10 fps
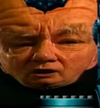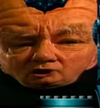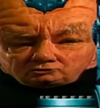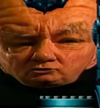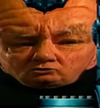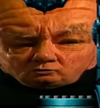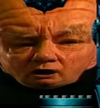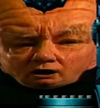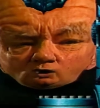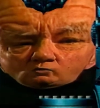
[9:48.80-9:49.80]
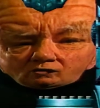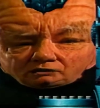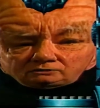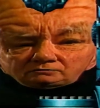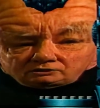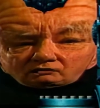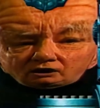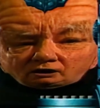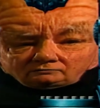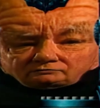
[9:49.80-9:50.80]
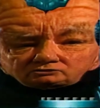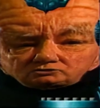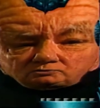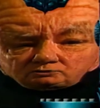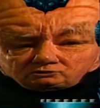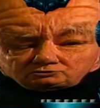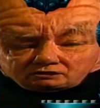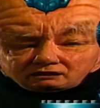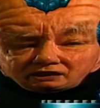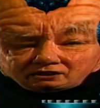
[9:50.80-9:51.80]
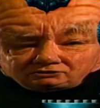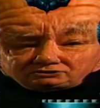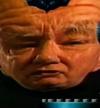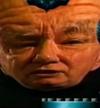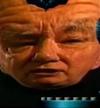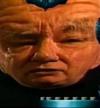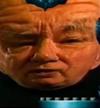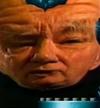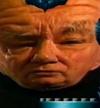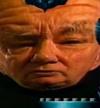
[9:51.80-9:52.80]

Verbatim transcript: Two one-minute halves should produce an entertaining encounter.